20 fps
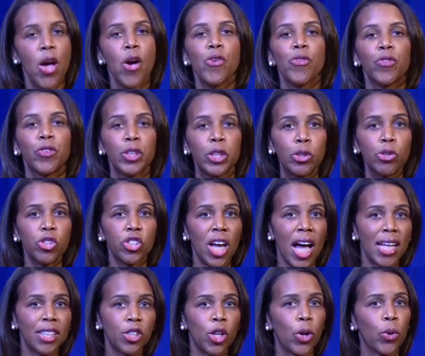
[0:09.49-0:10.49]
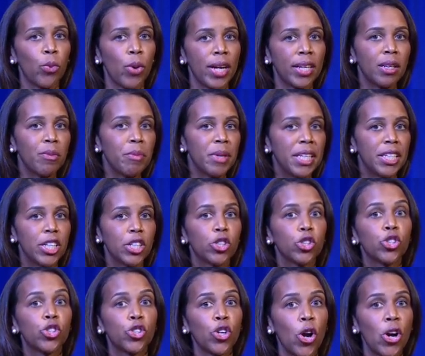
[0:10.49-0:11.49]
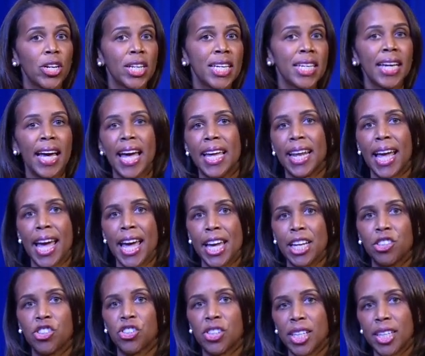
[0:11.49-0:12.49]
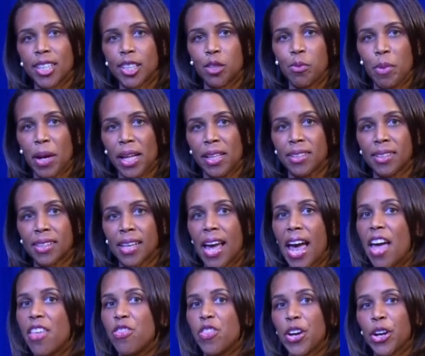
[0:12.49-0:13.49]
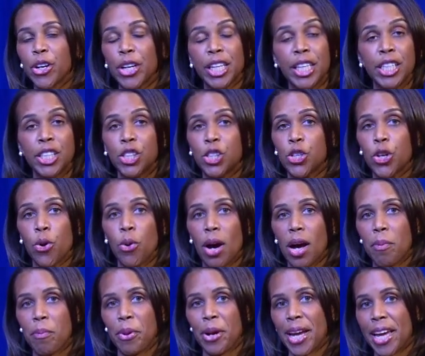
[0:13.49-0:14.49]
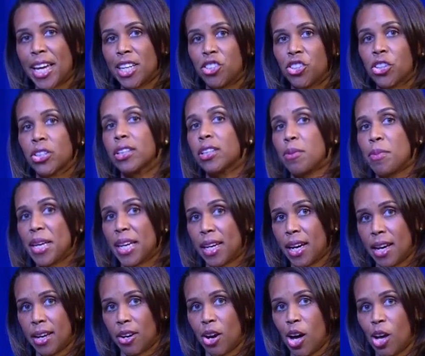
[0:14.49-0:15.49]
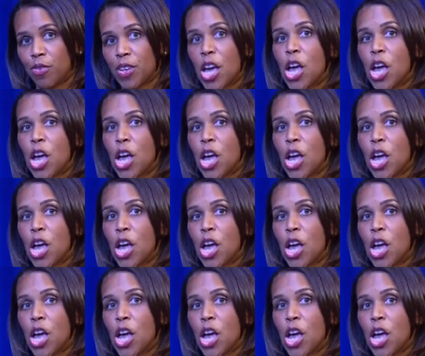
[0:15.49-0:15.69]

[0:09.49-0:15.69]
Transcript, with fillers: Flu shots are recommended starting at age six months, and there is no upper age limit cutoff.